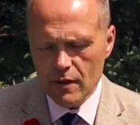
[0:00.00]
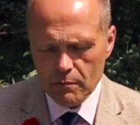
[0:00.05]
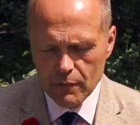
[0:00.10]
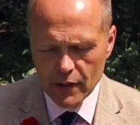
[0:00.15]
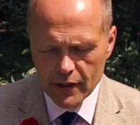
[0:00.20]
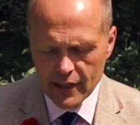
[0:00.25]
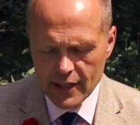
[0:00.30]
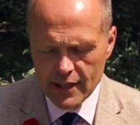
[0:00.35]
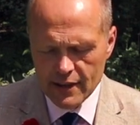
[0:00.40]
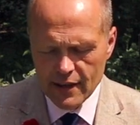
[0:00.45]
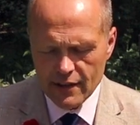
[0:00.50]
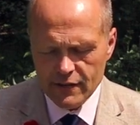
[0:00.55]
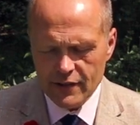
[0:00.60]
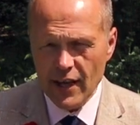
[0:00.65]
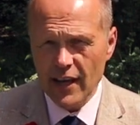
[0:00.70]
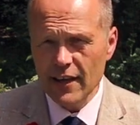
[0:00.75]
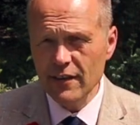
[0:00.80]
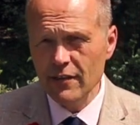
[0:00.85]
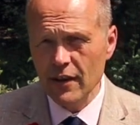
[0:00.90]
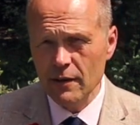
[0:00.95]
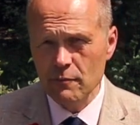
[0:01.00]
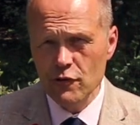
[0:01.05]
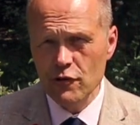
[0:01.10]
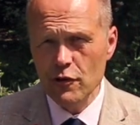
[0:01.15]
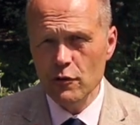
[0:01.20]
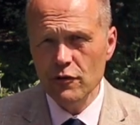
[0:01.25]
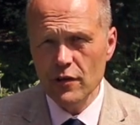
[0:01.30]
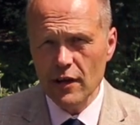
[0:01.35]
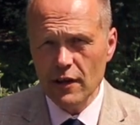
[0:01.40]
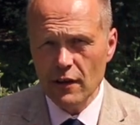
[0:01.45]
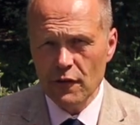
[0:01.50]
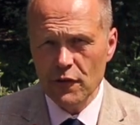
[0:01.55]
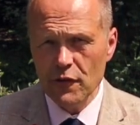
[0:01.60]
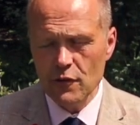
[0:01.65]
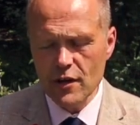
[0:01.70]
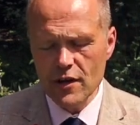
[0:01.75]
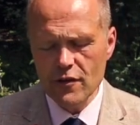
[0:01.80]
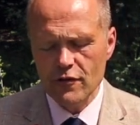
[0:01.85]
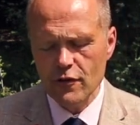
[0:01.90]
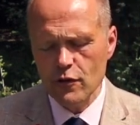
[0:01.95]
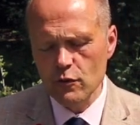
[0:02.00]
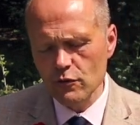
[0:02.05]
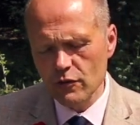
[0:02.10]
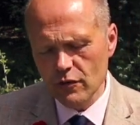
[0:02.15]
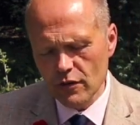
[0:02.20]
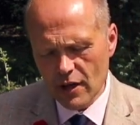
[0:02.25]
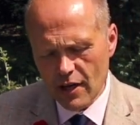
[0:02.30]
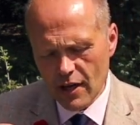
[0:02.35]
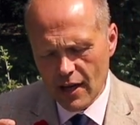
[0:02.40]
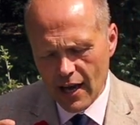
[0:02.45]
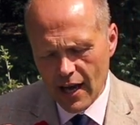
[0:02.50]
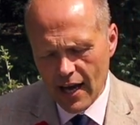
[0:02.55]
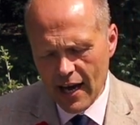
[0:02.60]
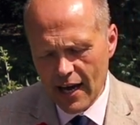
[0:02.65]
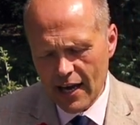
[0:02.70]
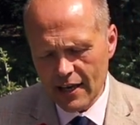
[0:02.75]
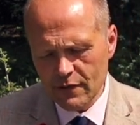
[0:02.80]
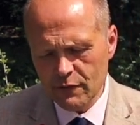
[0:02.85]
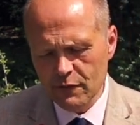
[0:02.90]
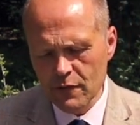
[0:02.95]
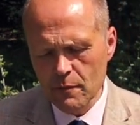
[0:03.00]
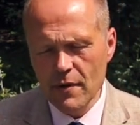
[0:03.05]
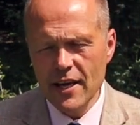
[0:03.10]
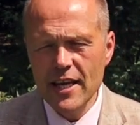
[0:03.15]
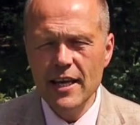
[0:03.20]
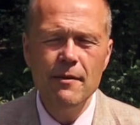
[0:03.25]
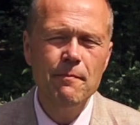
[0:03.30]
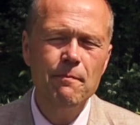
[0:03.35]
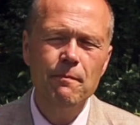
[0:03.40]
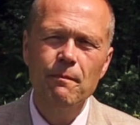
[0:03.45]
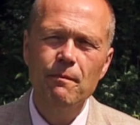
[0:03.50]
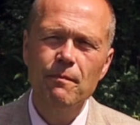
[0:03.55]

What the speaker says: But in this case, I'm choosing three shoes, and for me,